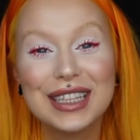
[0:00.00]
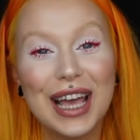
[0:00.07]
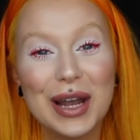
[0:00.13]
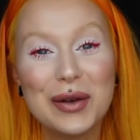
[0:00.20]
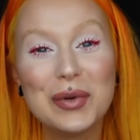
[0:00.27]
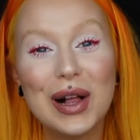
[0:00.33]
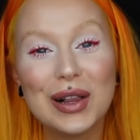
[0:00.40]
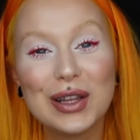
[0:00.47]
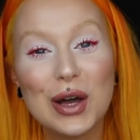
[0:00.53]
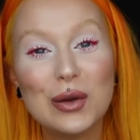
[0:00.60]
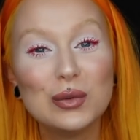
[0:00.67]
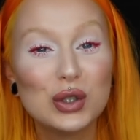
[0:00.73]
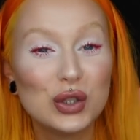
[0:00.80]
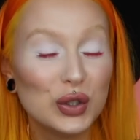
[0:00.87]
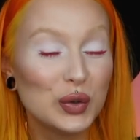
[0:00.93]
and
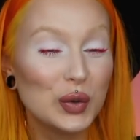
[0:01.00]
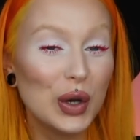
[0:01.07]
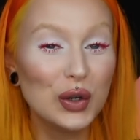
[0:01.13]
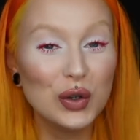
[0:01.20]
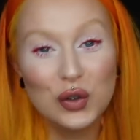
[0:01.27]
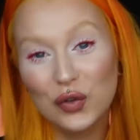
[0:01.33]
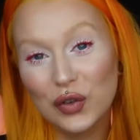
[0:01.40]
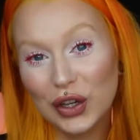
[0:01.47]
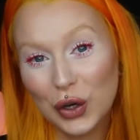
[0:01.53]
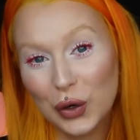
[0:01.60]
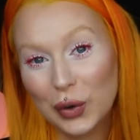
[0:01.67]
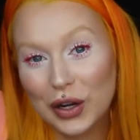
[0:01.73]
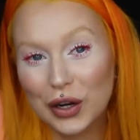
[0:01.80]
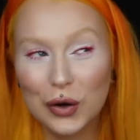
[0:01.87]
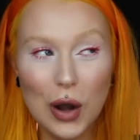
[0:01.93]
welcome to a new
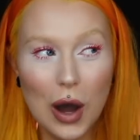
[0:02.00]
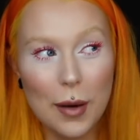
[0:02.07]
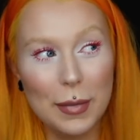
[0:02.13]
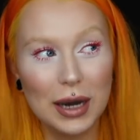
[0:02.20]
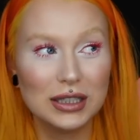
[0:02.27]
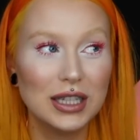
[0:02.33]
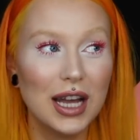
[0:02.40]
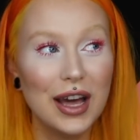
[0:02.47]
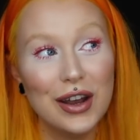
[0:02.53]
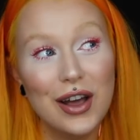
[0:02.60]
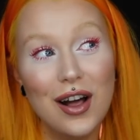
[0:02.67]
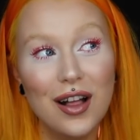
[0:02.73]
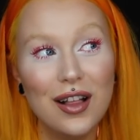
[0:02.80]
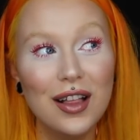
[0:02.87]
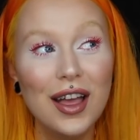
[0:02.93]
video here on my
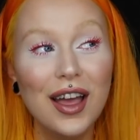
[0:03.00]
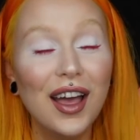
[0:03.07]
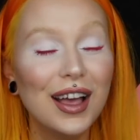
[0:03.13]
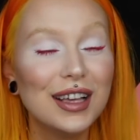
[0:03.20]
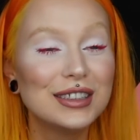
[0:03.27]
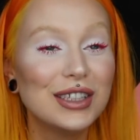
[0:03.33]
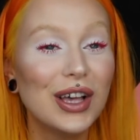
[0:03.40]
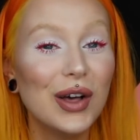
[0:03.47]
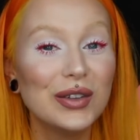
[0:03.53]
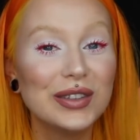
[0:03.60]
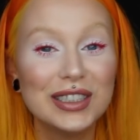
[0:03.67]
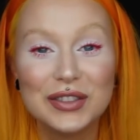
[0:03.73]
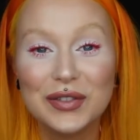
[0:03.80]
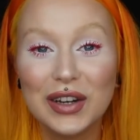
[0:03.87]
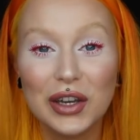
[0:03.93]
channel. So
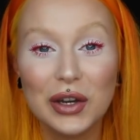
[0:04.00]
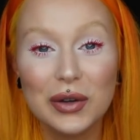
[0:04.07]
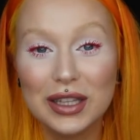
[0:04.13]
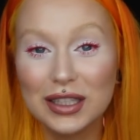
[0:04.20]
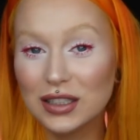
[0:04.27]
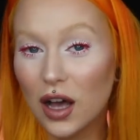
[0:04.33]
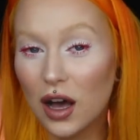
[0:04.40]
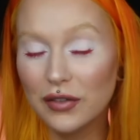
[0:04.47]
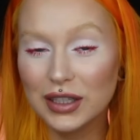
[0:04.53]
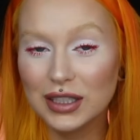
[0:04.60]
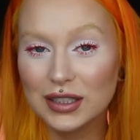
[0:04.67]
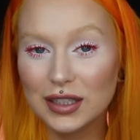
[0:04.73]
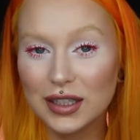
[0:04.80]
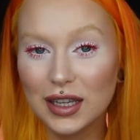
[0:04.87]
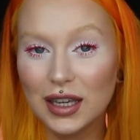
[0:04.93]
this video is
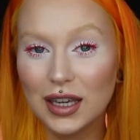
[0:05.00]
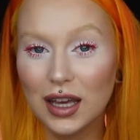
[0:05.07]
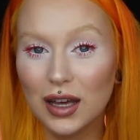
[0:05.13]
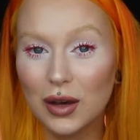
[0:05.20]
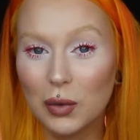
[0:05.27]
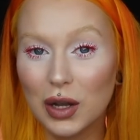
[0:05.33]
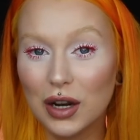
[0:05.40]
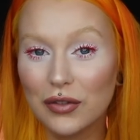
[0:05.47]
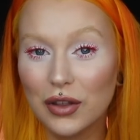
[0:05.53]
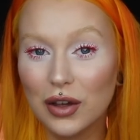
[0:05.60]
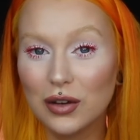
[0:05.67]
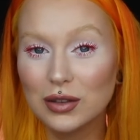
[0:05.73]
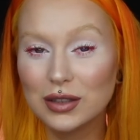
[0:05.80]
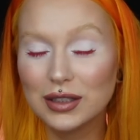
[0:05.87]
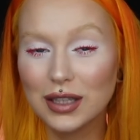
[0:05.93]
obviously one of
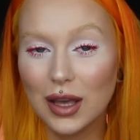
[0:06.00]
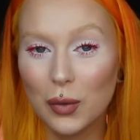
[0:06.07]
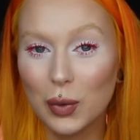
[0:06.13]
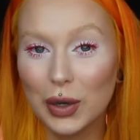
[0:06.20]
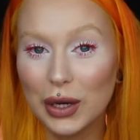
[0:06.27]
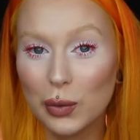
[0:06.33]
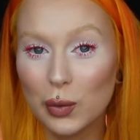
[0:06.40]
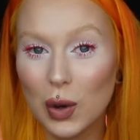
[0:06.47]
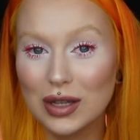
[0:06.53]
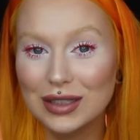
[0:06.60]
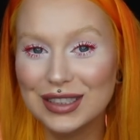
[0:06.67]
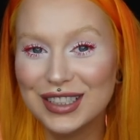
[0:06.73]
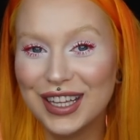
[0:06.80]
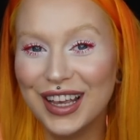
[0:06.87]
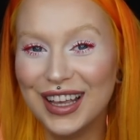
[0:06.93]
those weird
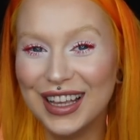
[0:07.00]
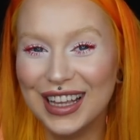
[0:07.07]
ones.